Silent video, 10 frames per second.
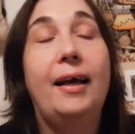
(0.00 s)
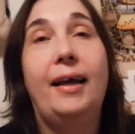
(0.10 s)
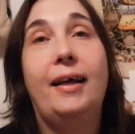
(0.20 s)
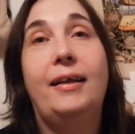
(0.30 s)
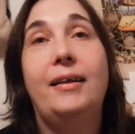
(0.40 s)

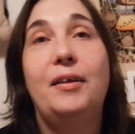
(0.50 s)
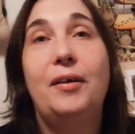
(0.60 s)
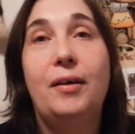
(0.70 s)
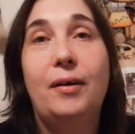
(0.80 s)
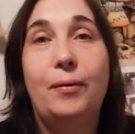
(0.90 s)
And
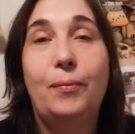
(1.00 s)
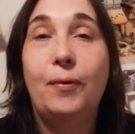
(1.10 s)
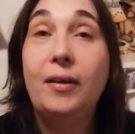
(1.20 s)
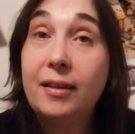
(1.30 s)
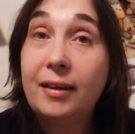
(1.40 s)

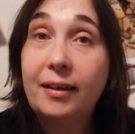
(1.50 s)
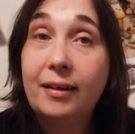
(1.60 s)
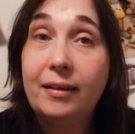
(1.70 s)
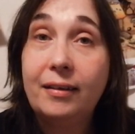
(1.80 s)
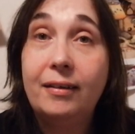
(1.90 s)
one
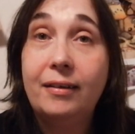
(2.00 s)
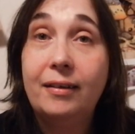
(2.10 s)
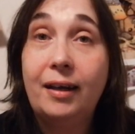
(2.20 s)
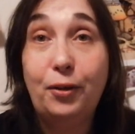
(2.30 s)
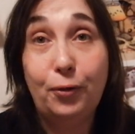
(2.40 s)
thing
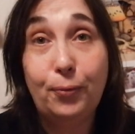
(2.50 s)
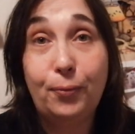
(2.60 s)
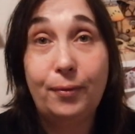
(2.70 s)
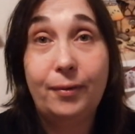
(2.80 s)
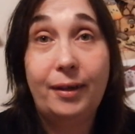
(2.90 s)
I
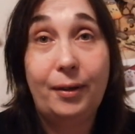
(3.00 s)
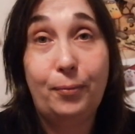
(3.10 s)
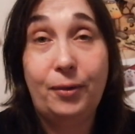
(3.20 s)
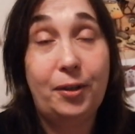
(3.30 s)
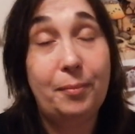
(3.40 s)
do, and
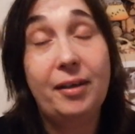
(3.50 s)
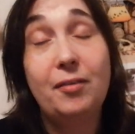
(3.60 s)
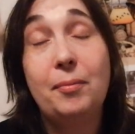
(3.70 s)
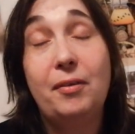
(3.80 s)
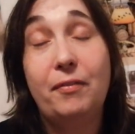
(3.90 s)
which
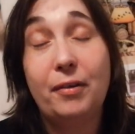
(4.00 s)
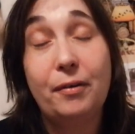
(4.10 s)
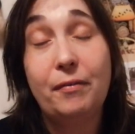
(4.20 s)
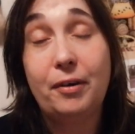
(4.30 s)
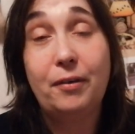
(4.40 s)
makes me
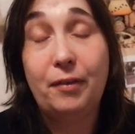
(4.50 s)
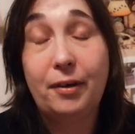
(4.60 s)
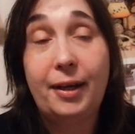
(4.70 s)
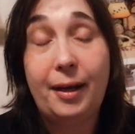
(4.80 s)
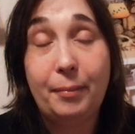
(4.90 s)
very, very,
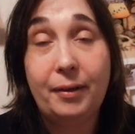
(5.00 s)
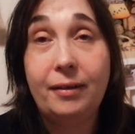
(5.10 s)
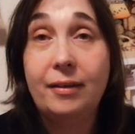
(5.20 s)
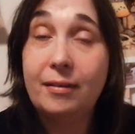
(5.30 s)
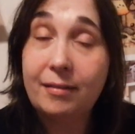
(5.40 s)
very
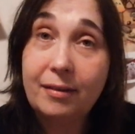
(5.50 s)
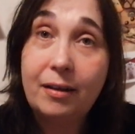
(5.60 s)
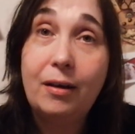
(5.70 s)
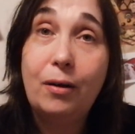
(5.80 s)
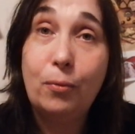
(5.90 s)
happy, is
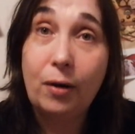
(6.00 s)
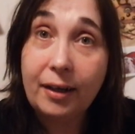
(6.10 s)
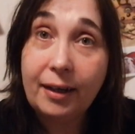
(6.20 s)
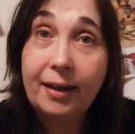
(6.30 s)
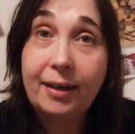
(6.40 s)

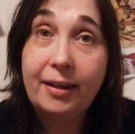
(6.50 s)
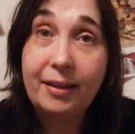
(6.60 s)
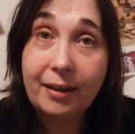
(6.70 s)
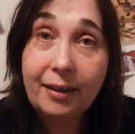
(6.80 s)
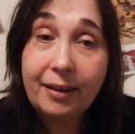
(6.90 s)
running. And I
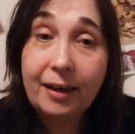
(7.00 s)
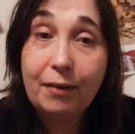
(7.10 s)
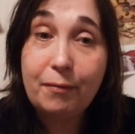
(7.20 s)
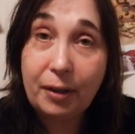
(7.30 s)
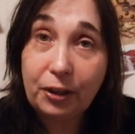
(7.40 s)
think
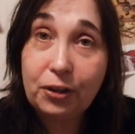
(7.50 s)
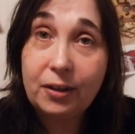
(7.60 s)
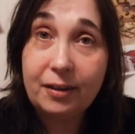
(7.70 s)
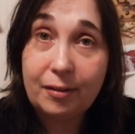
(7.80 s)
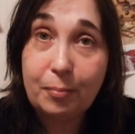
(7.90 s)
I
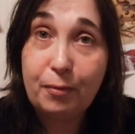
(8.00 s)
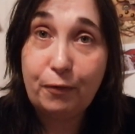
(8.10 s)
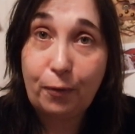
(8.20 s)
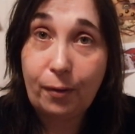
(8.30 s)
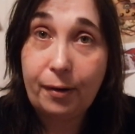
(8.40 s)
mentioned this
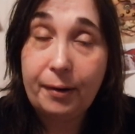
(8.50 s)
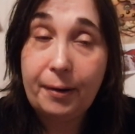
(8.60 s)
before.